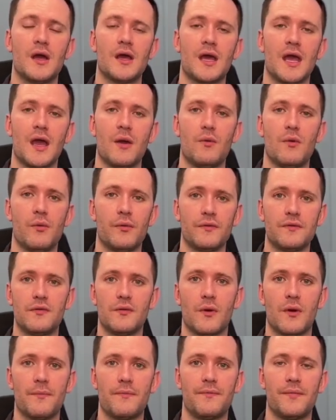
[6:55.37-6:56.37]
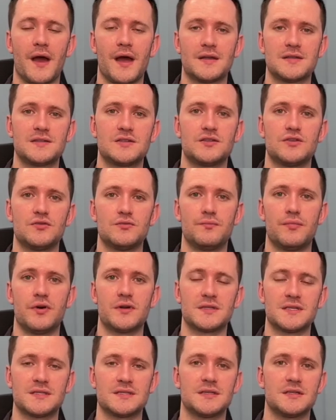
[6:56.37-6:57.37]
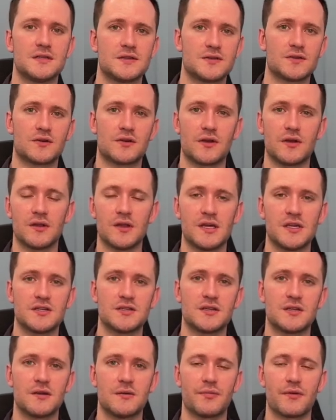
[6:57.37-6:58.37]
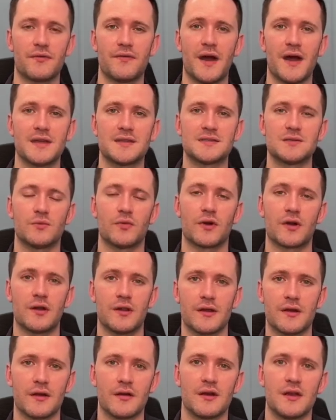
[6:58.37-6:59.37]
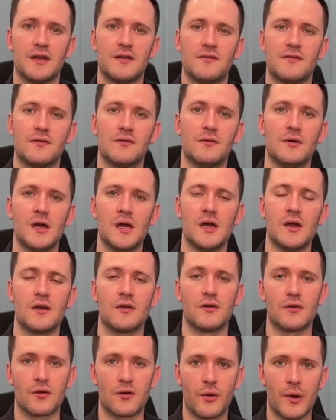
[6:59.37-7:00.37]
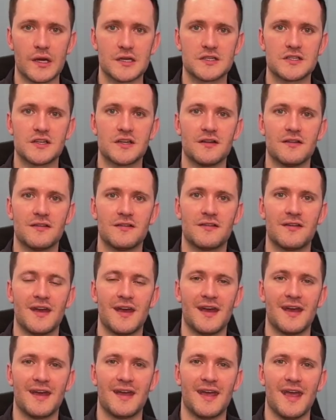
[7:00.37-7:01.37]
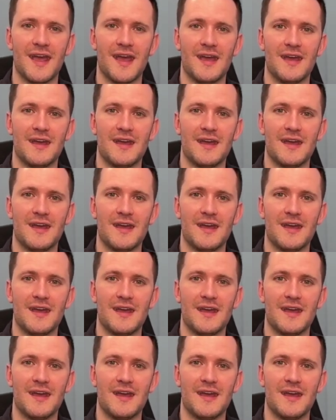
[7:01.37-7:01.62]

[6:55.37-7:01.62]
And we'll do our best to put this into circulation and provide some more clarity to your questions. And